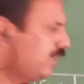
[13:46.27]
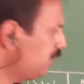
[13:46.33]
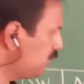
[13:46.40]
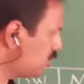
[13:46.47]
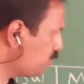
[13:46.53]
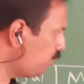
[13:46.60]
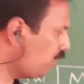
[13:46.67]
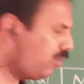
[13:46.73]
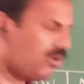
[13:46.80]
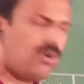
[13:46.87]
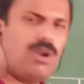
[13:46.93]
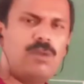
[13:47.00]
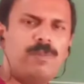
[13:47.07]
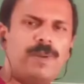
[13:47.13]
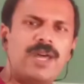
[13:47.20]

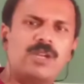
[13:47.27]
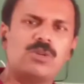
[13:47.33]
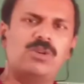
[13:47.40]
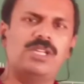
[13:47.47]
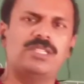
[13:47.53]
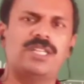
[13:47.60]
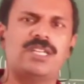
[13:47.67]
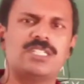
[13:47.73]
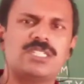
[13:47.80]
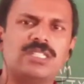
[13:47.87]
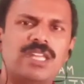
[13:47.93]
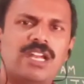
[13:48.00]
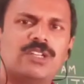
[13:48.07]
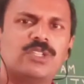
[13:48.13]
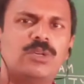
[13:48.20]
Small part only, that is in
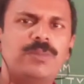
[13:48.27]
the